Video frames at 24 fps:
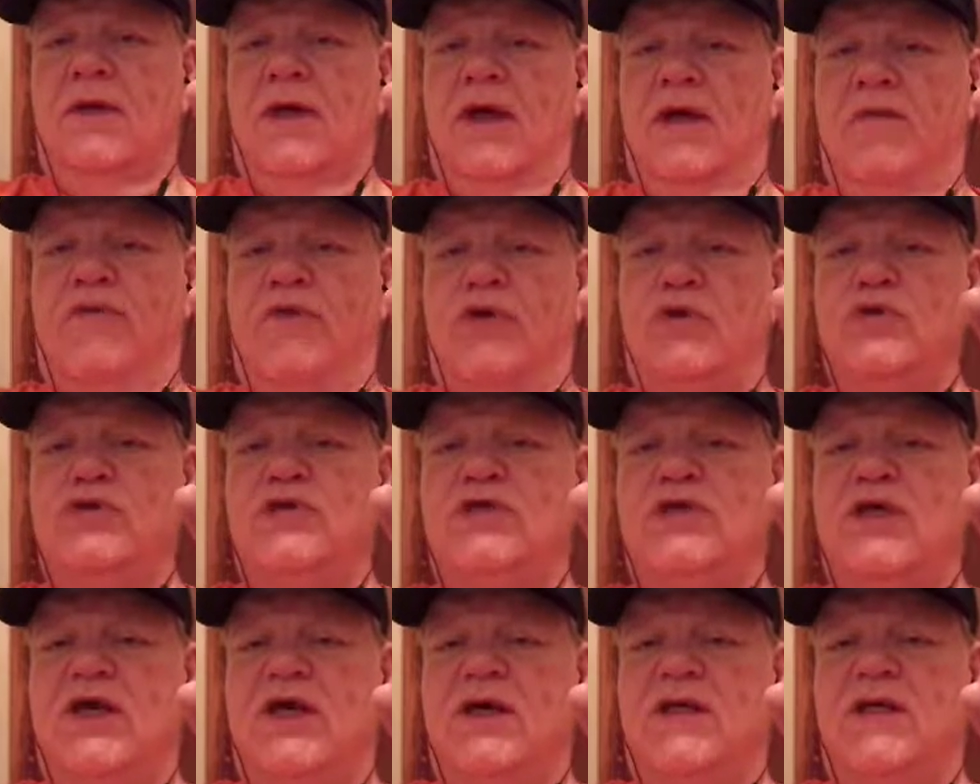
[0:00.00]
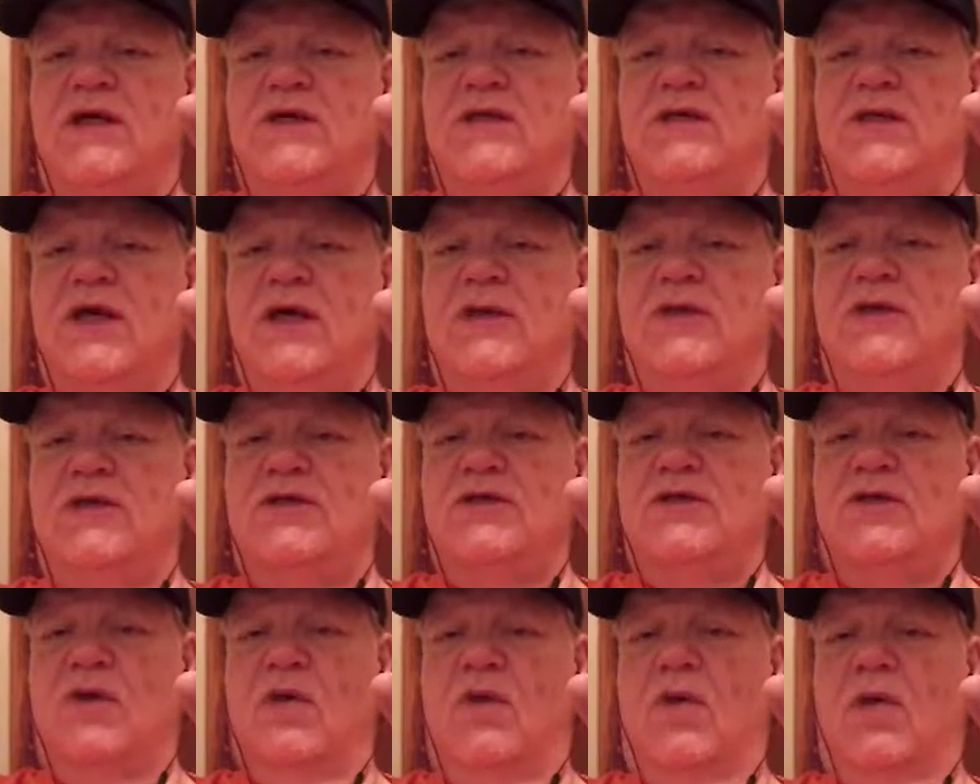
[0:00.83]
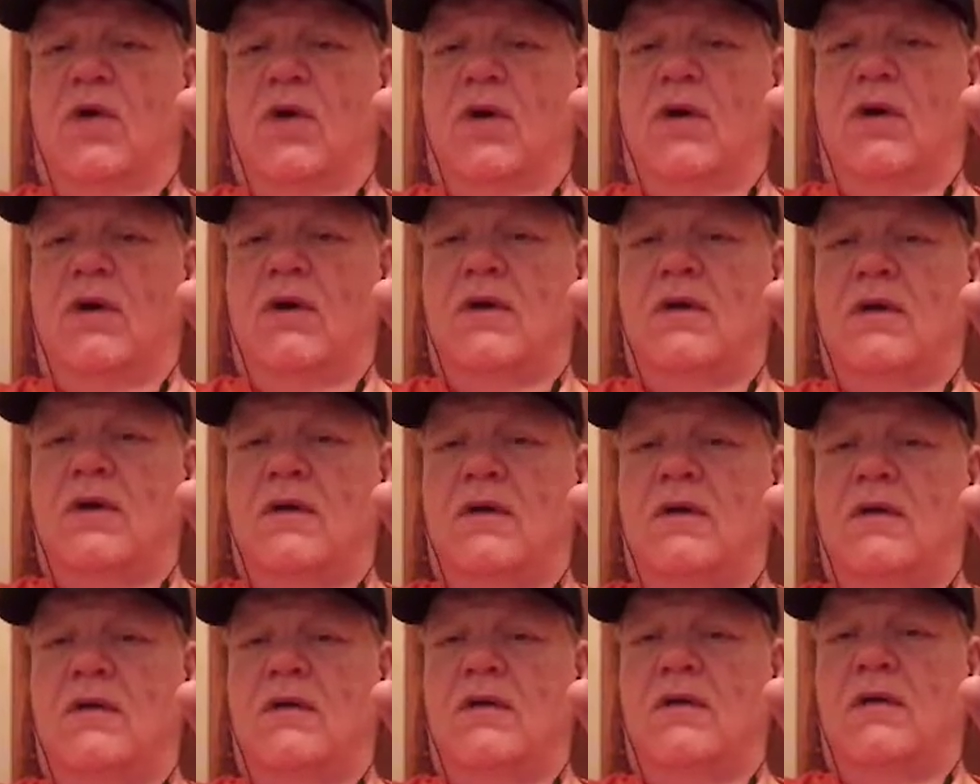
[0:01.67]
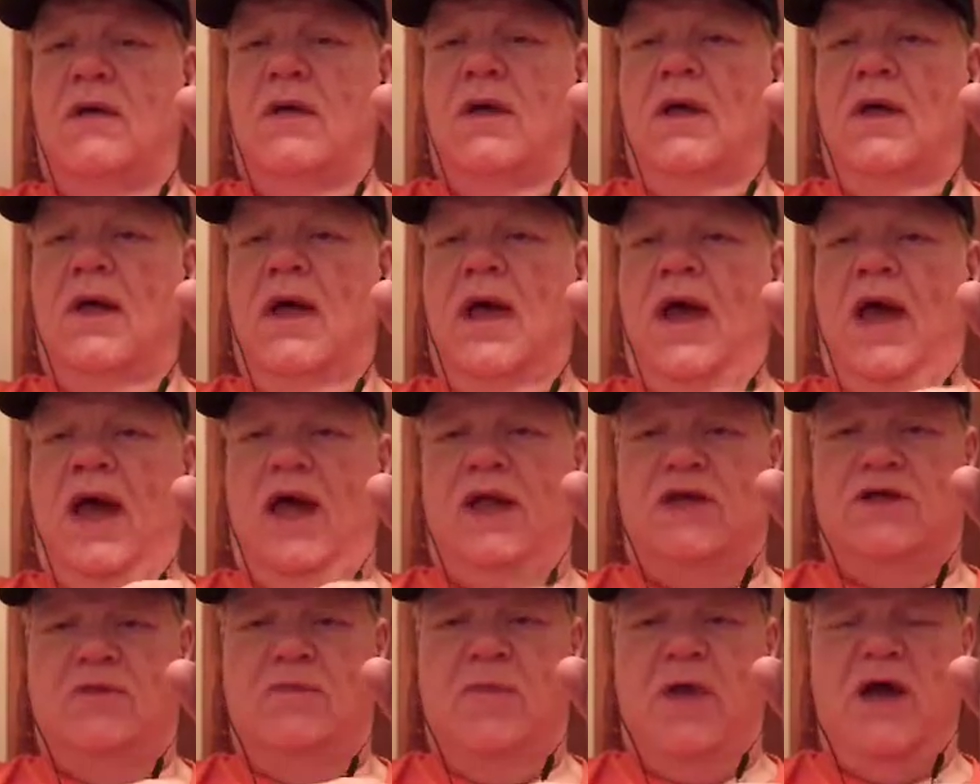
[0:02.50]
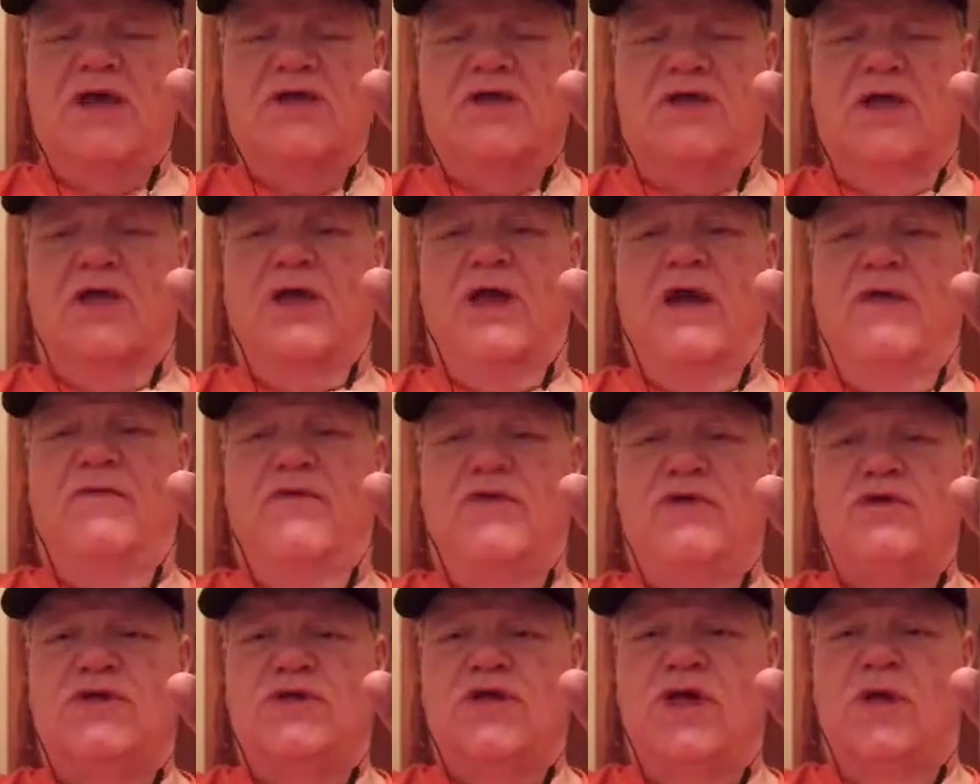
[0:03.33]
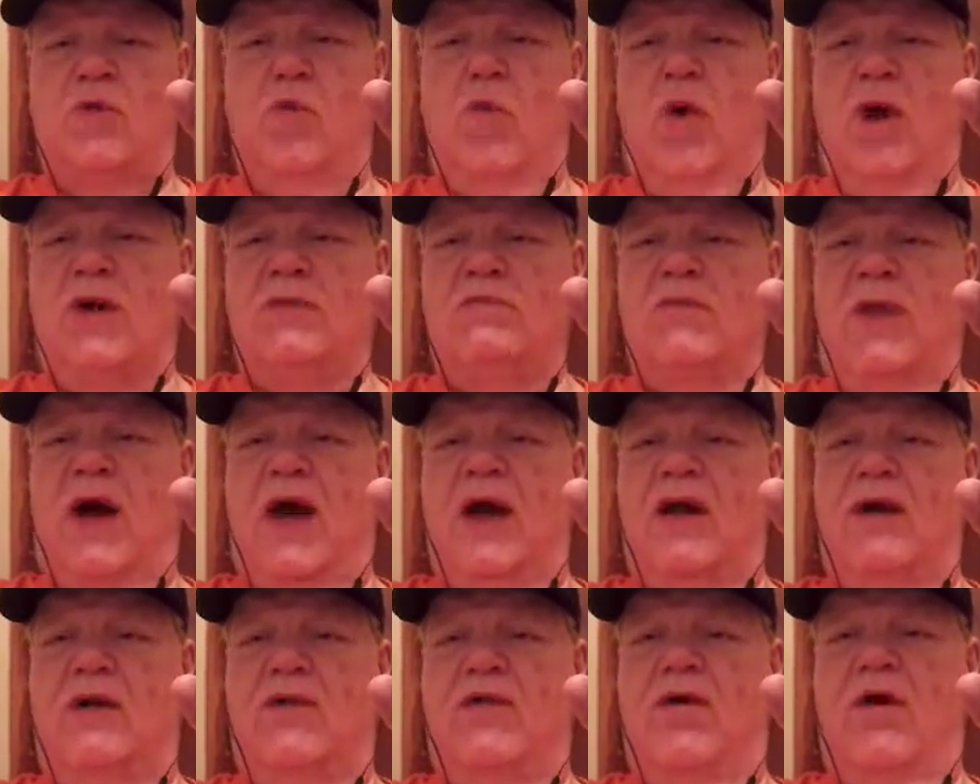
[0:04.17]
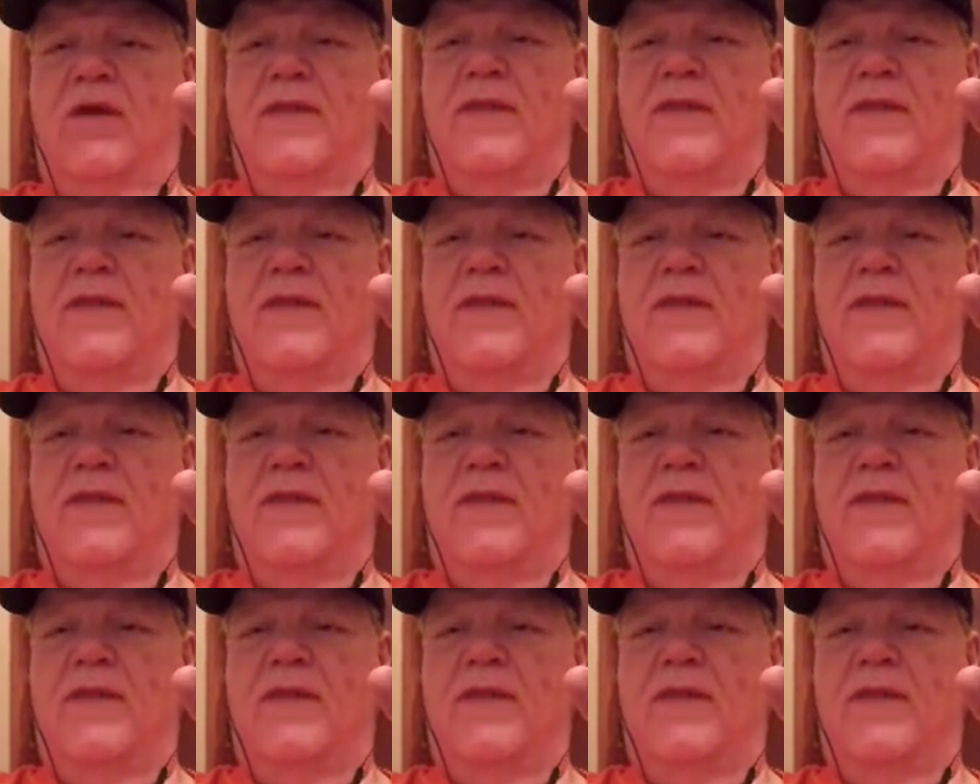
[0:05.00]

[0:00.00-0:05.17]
If you see this in the store, and especially if you see one bottle on